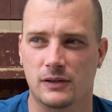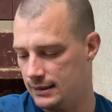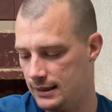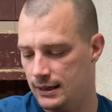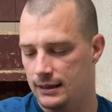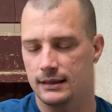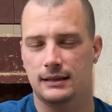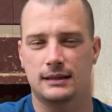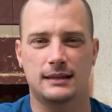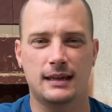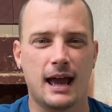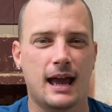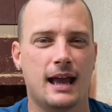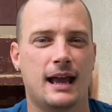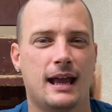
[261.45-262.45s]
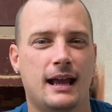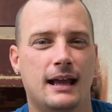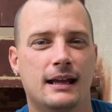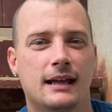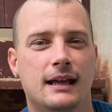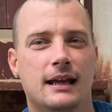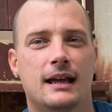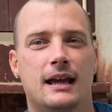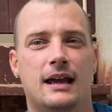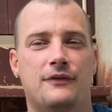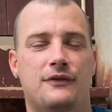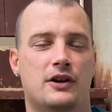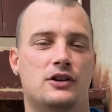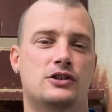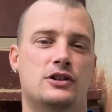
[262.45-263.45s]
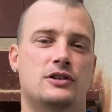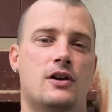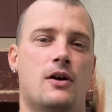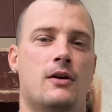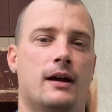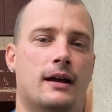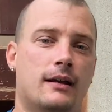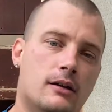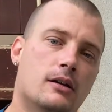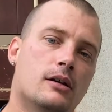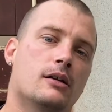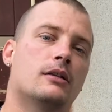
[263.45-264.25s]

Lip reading: At the end of the day, if you're just going